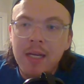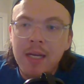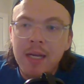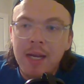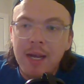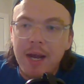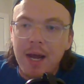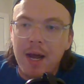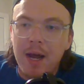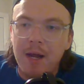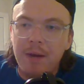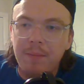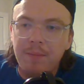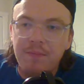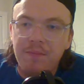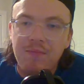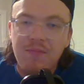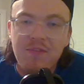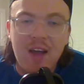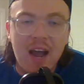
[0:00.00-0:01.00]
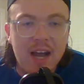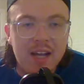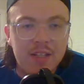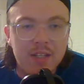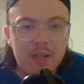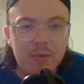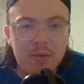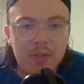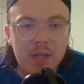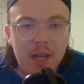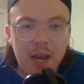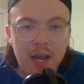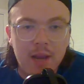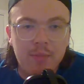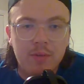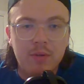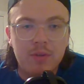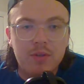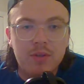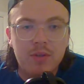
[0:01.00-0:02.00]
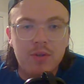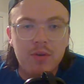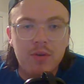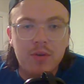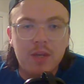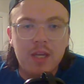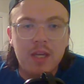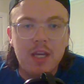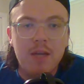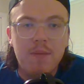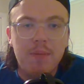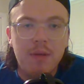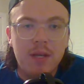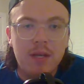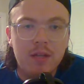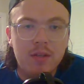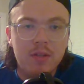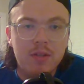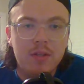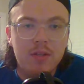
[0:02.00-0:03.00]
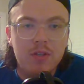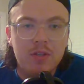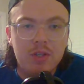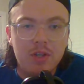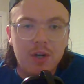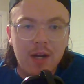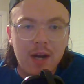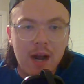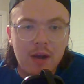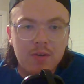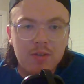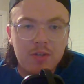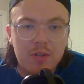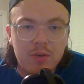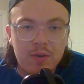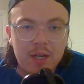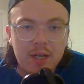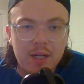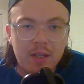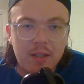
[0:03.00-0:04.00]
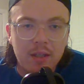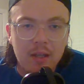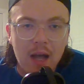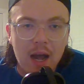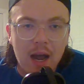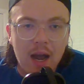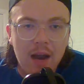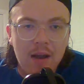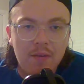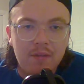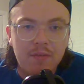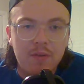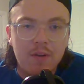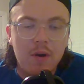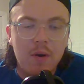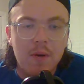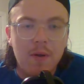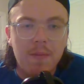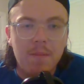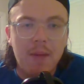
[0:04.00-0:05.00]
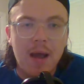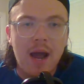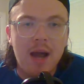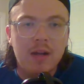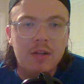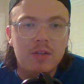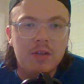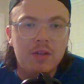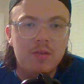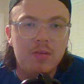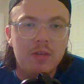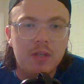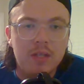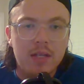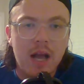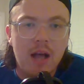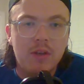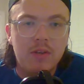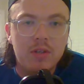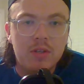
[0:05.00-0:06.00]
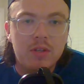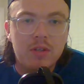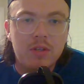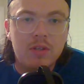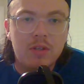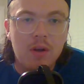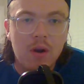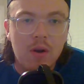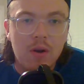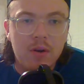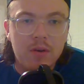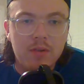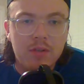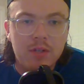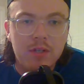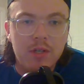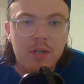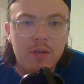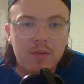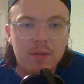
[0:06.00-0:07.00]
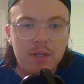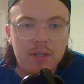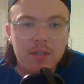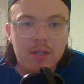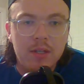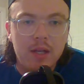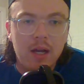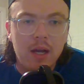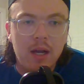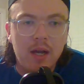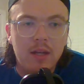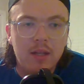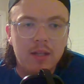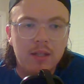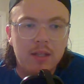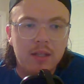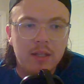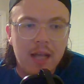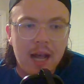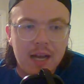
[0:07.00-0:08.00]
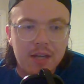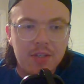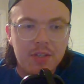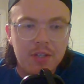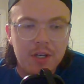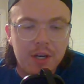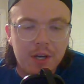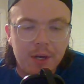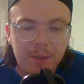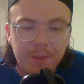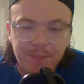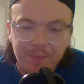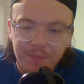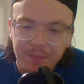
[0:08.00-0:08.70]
Vazzy was able to keep his shutout streak alive going back to the Dallas Stars series last year.